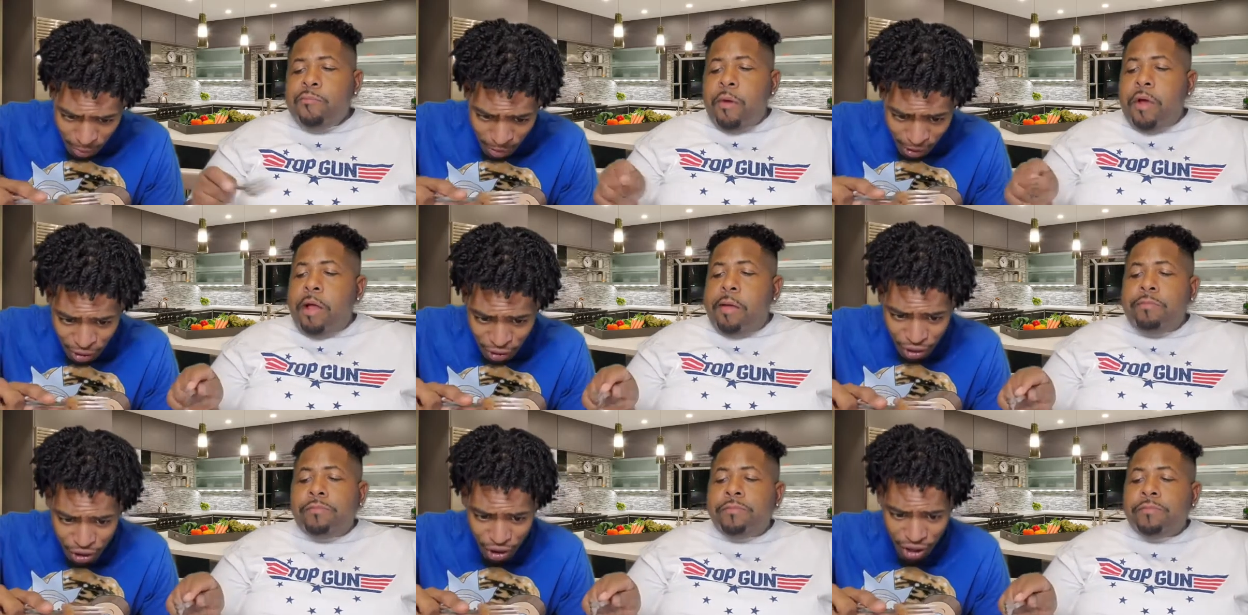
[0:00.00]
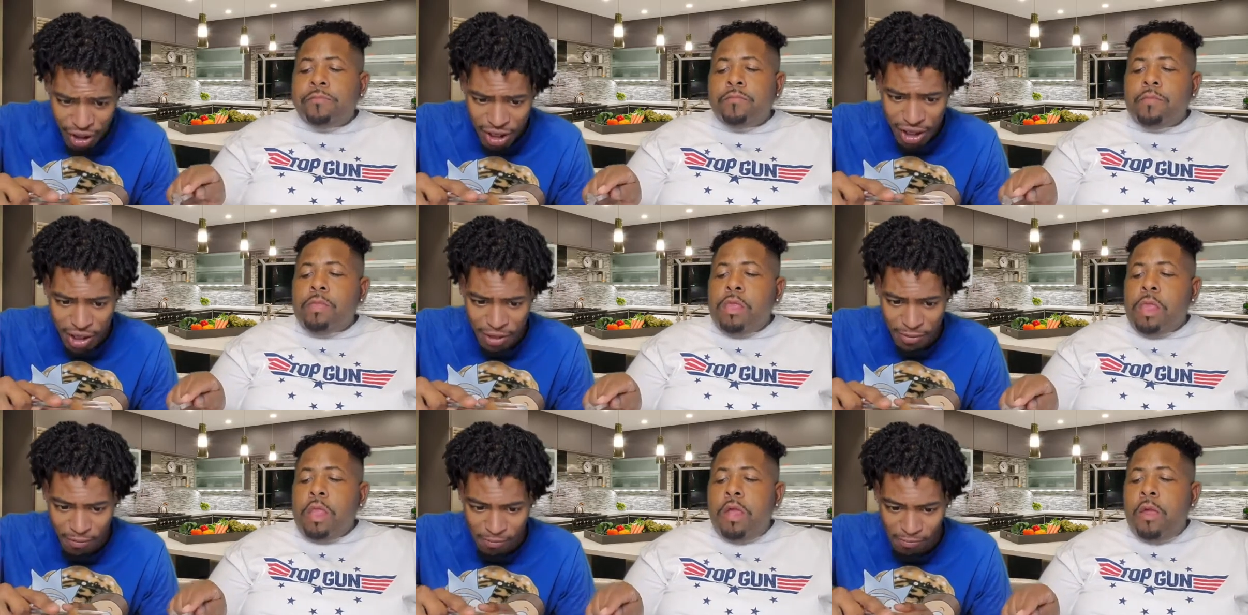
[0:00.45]
Speaker 1: man. I'm gonna
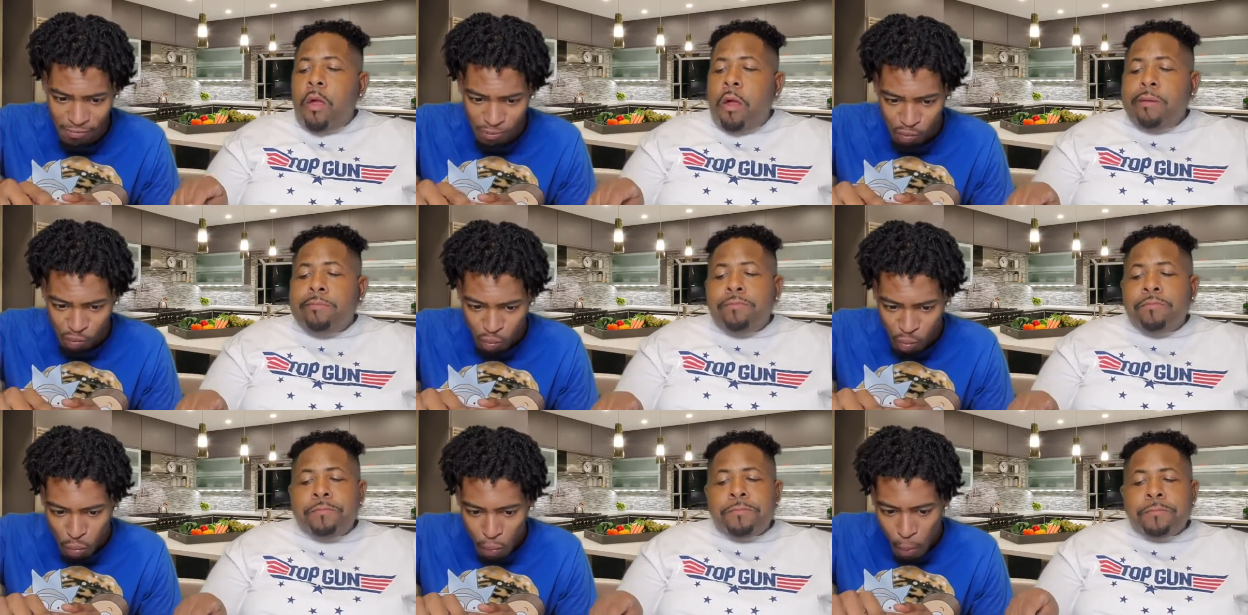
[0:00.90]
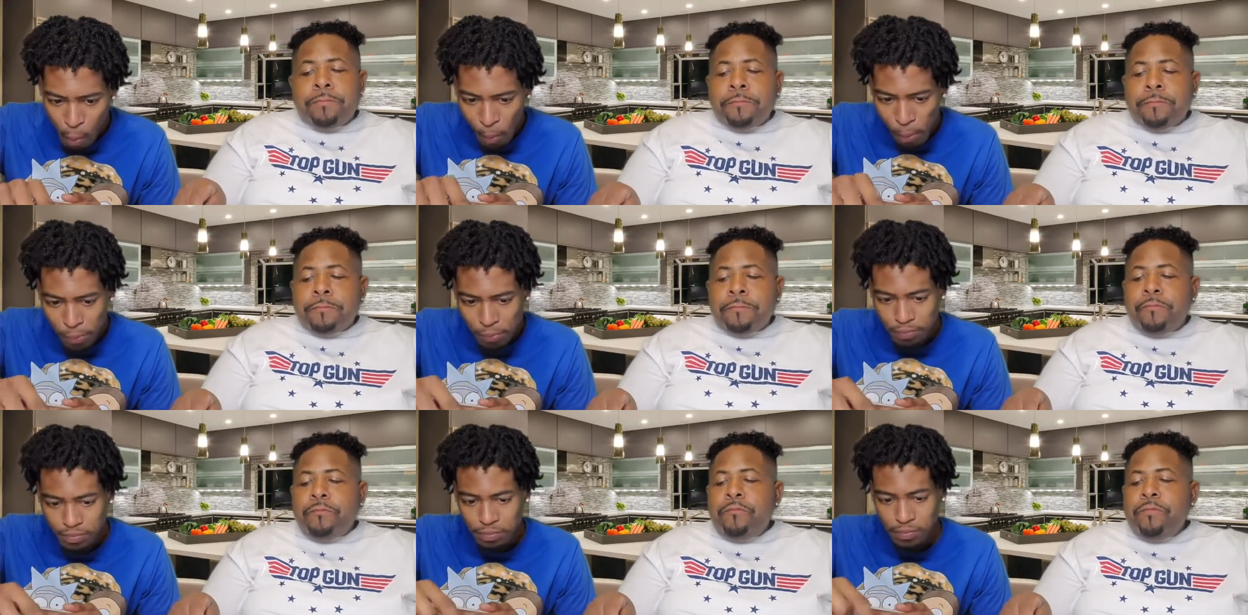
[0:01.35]
hit.
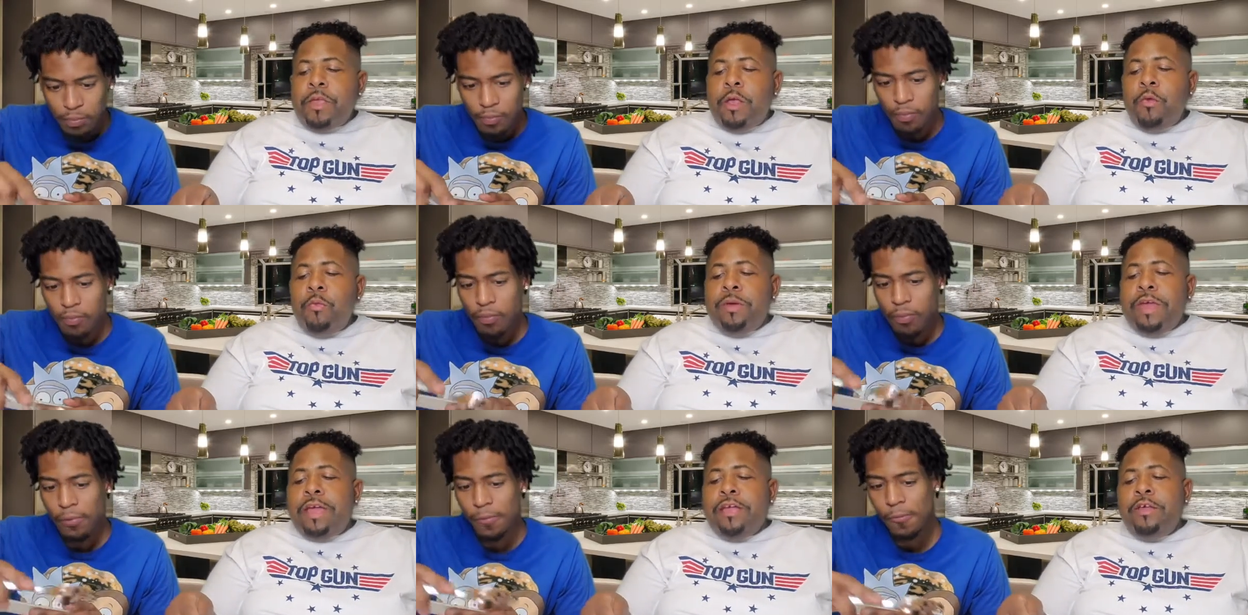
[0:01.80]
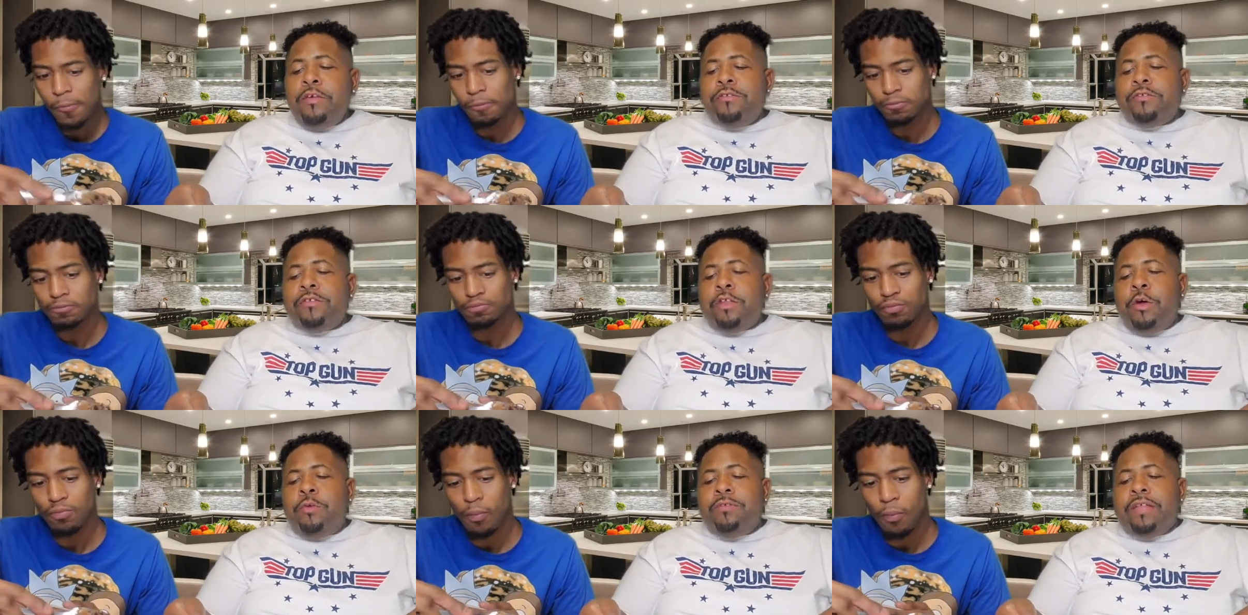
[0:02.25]
We ain't
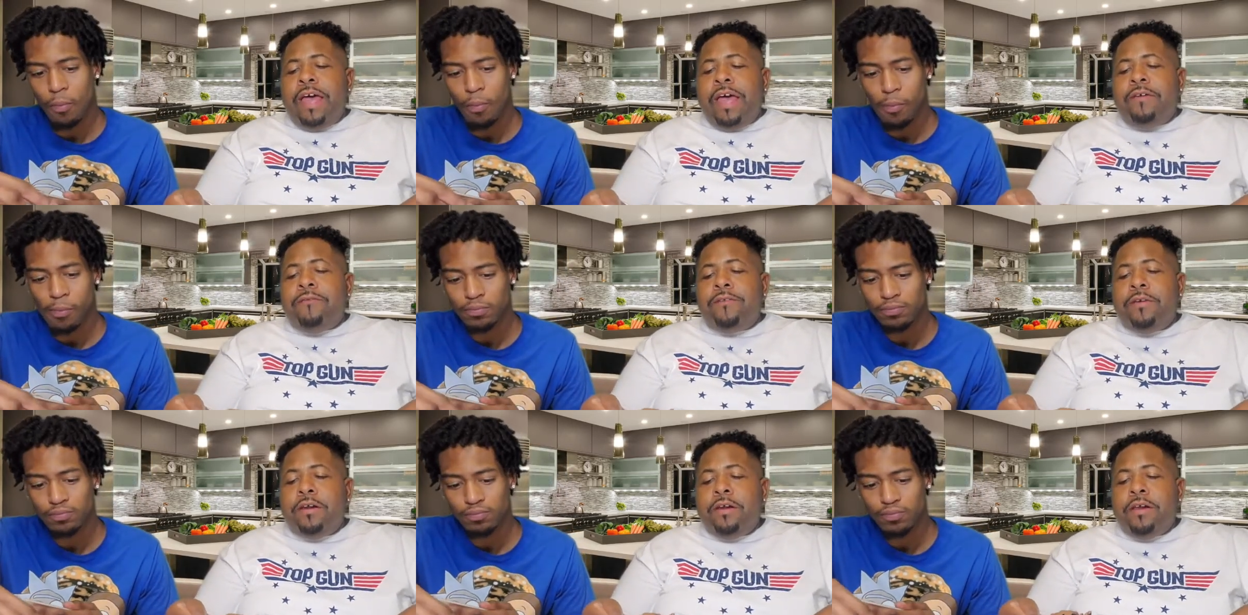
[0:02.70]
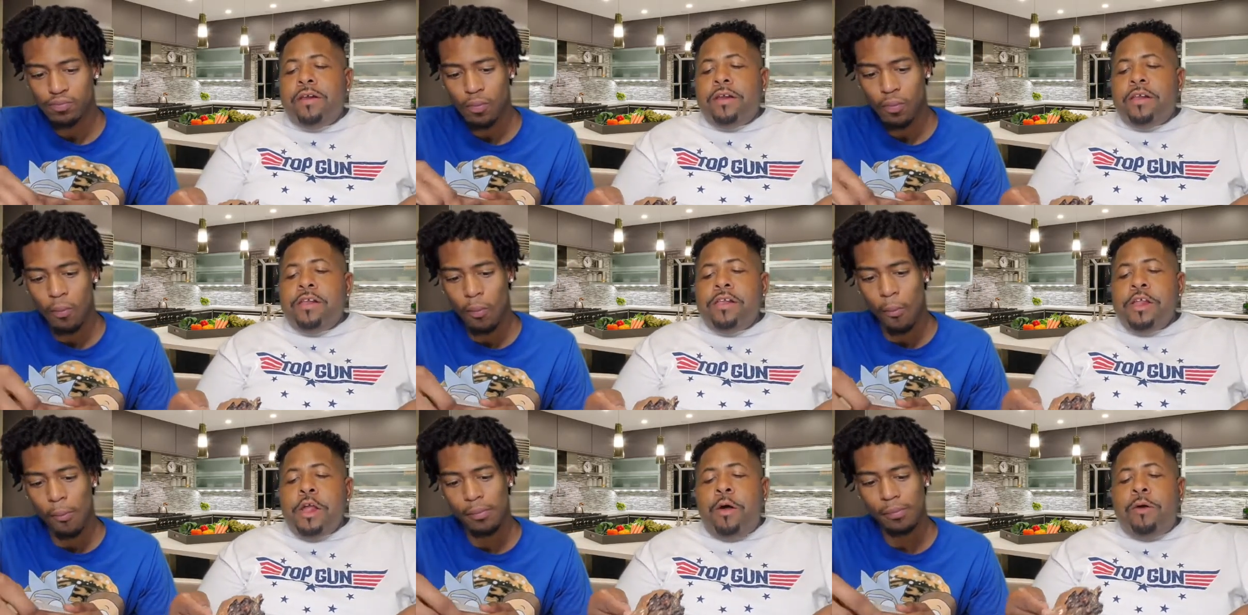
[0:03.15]
using no knife.
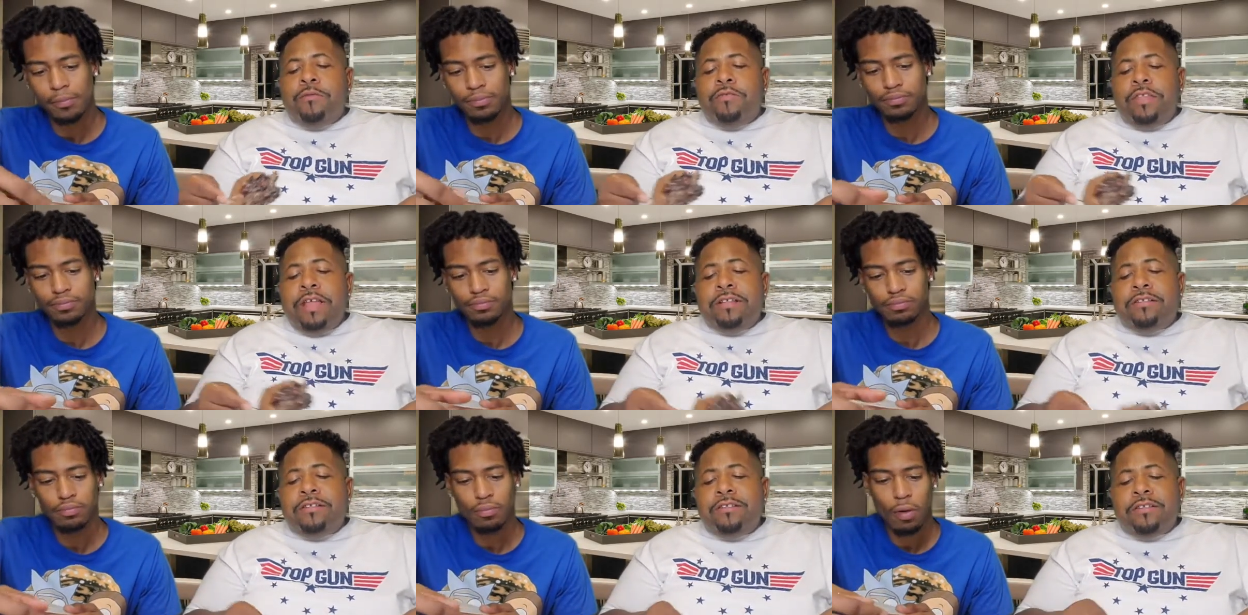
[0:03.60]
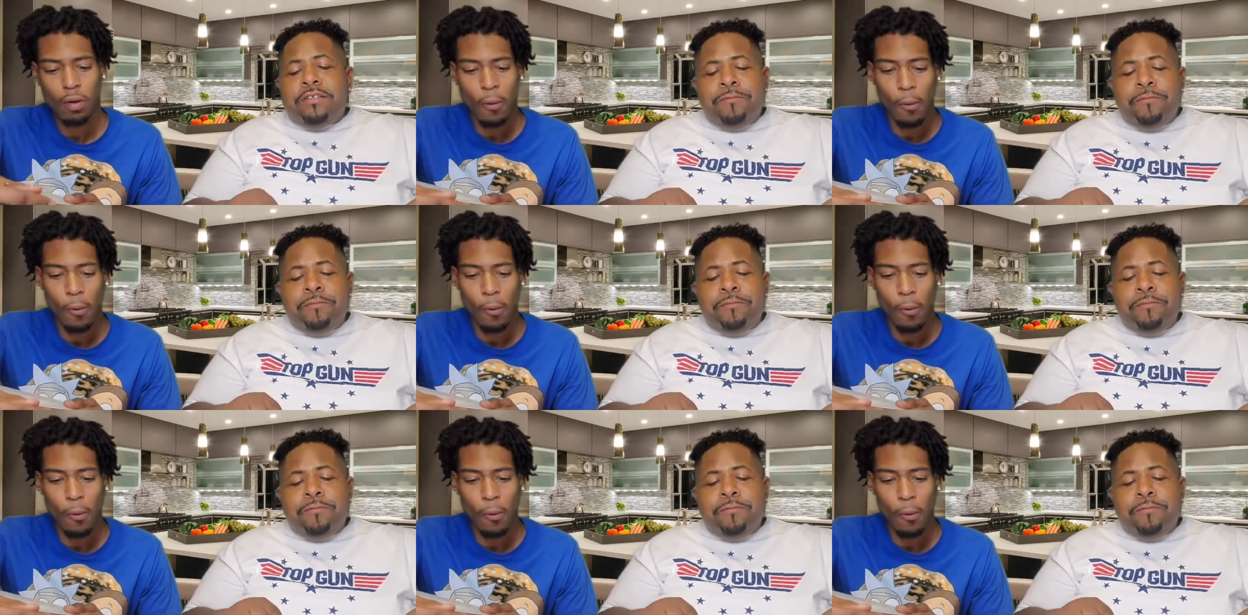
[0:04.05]
Yo, this is.